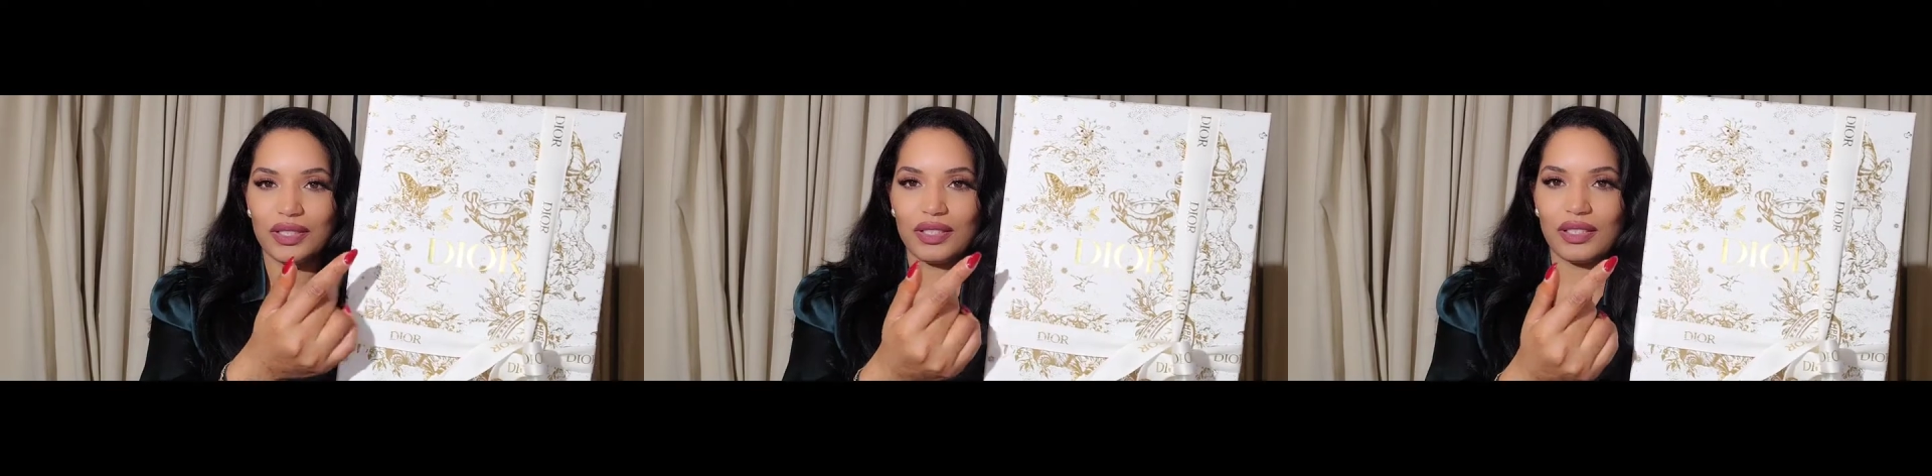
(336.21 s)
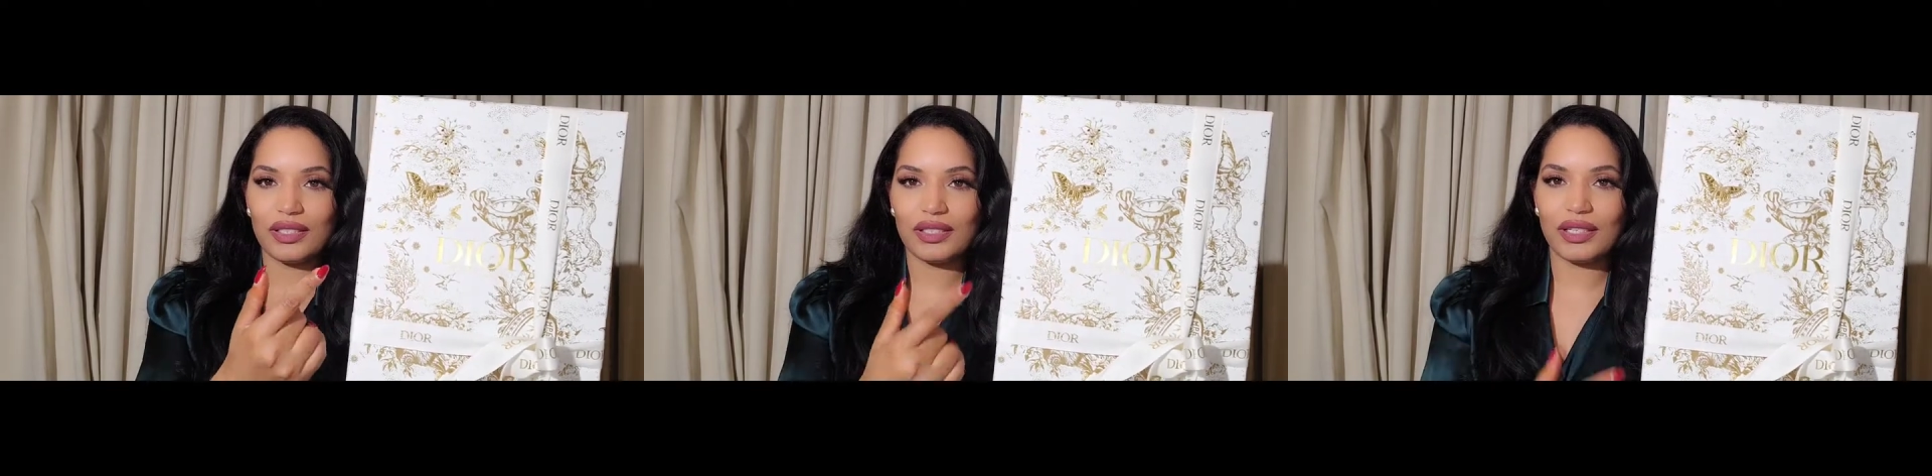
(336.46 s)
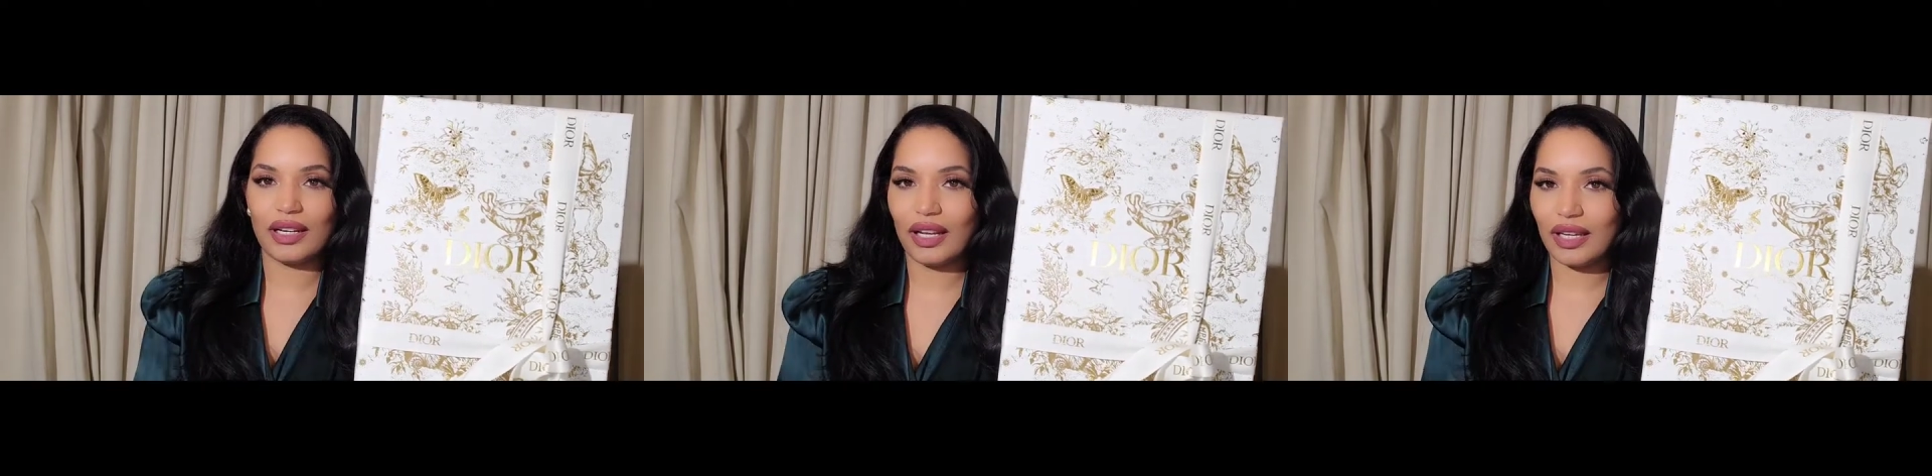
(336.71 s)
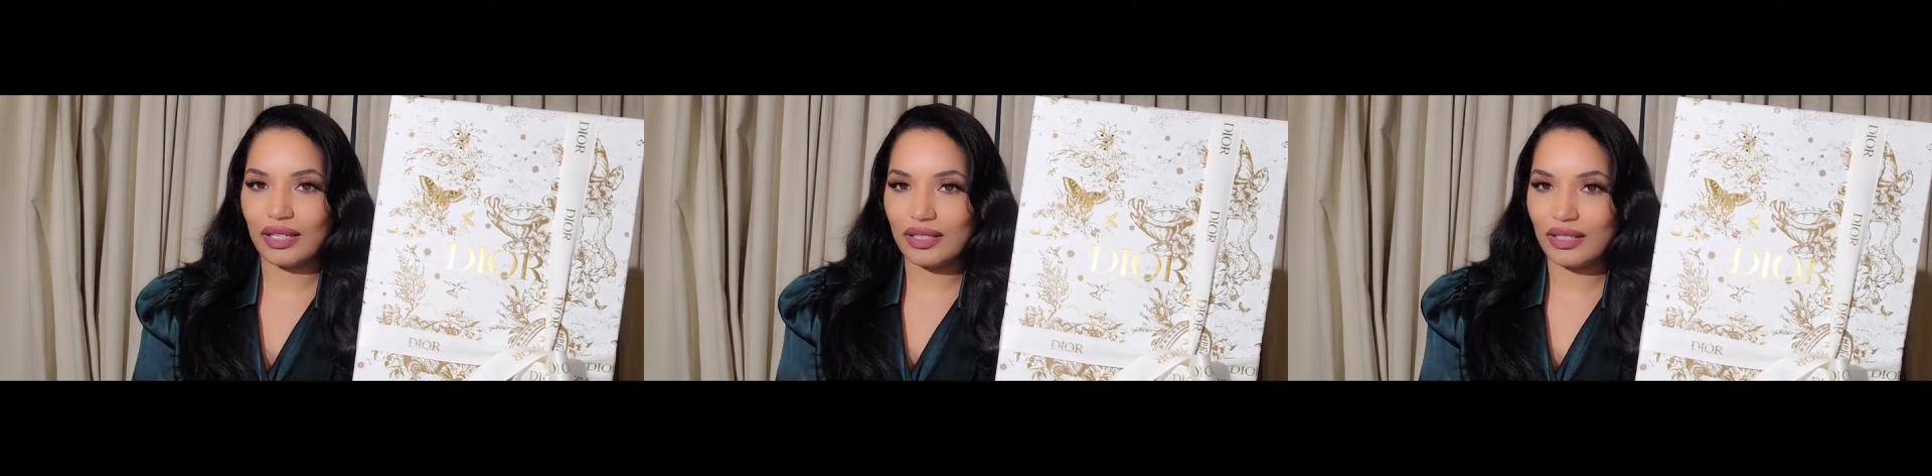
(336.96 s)
to this that I
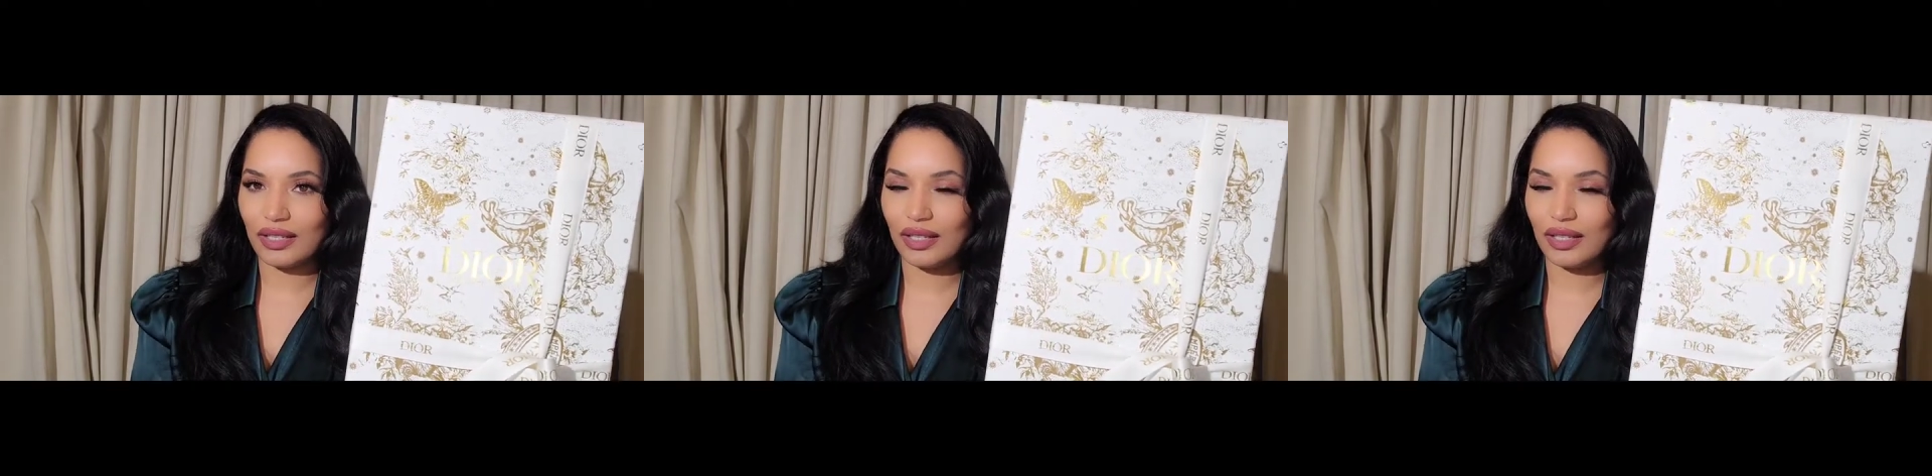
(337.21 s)
got as a